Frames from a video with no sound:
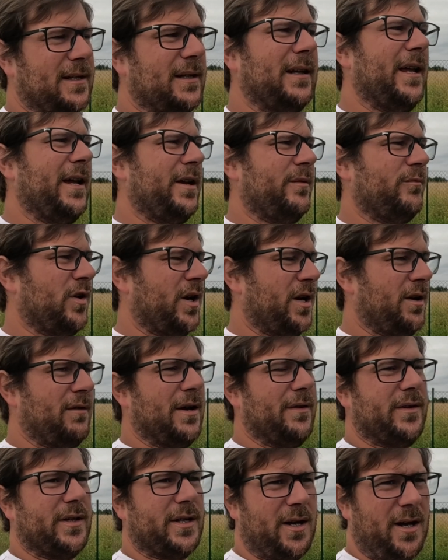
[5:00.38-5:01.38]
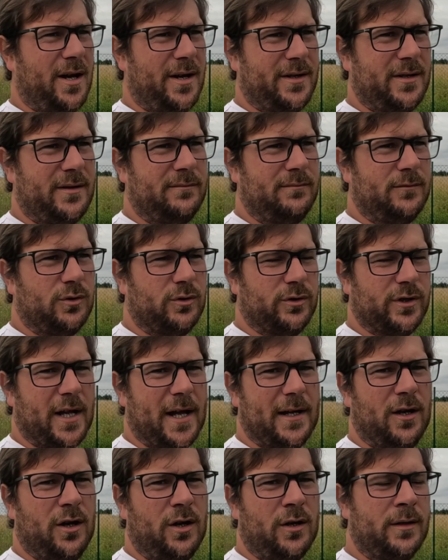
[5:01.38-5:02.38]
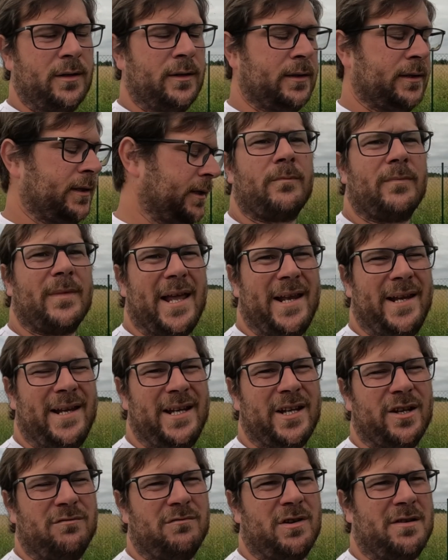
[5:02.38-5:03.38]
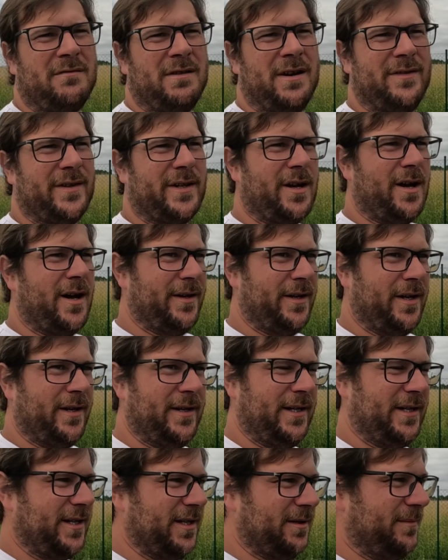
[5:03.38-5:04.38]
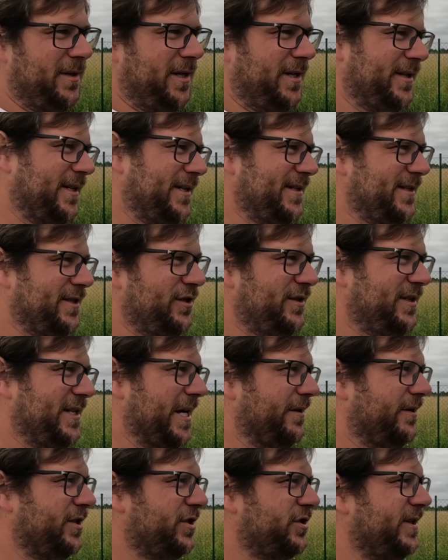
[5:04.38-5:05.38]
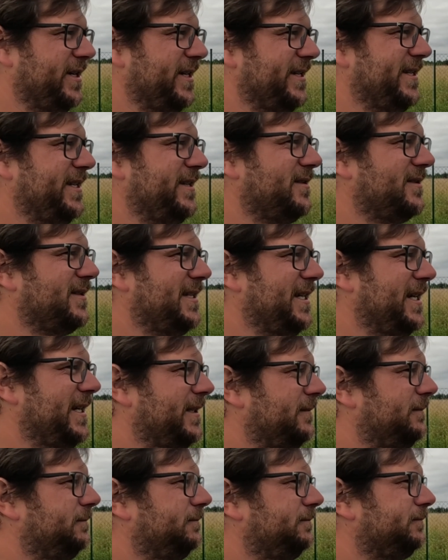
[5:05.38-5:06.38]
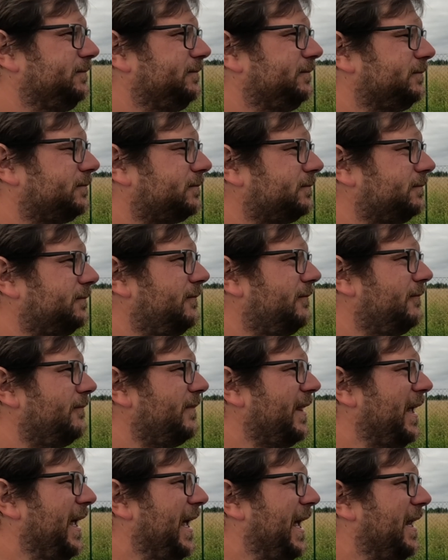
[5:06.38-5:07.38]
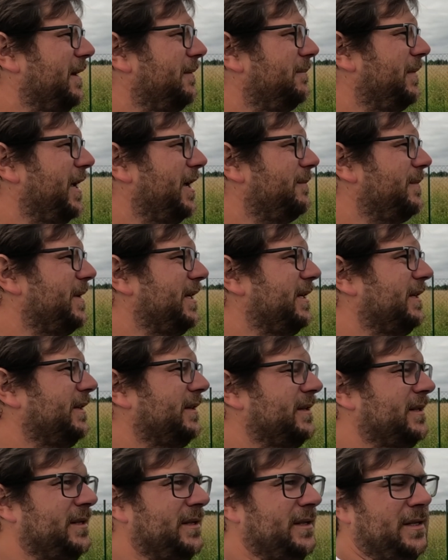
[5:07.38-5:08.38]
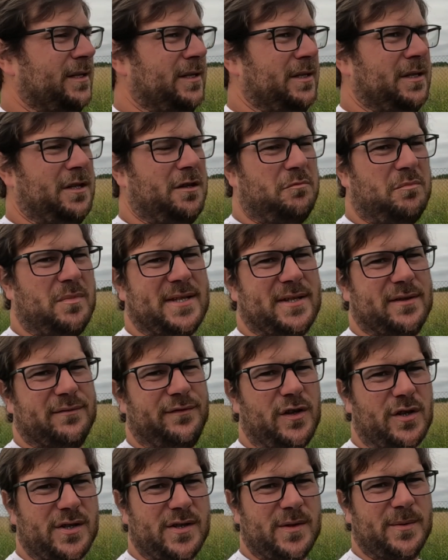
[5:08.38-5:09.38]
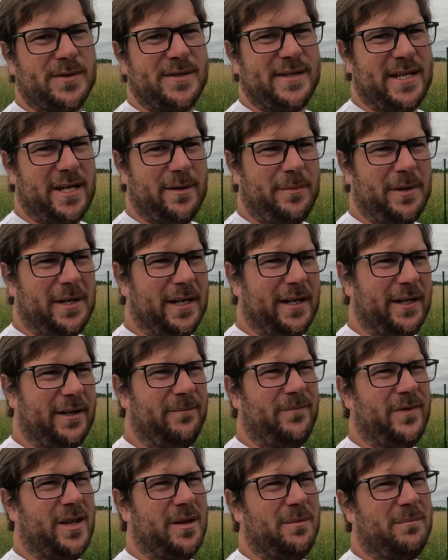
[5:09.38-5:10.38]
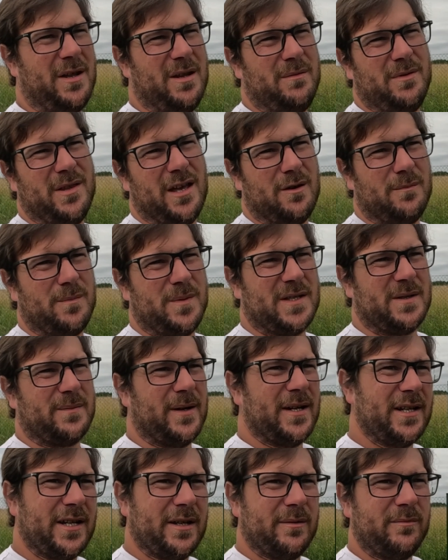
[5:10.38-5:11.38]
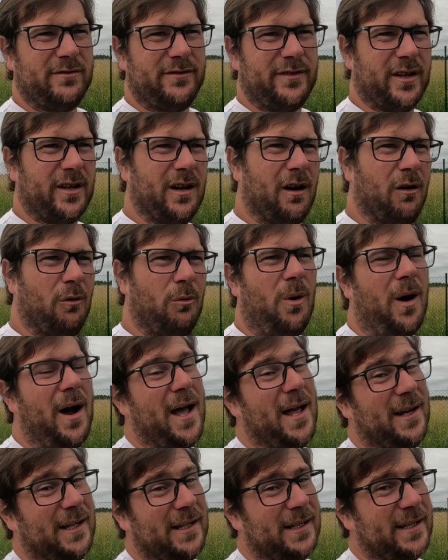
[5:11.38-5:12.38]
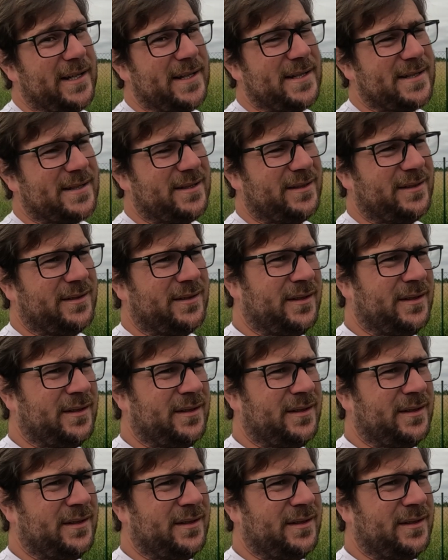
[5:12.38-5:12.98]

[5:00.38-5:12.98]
and let him run around the garden all night long. And he can run around the garden, he can mark his new territory as he'll see it, and maybe Mr. Fox will see him here, and maybe that'll persuade him for a while at least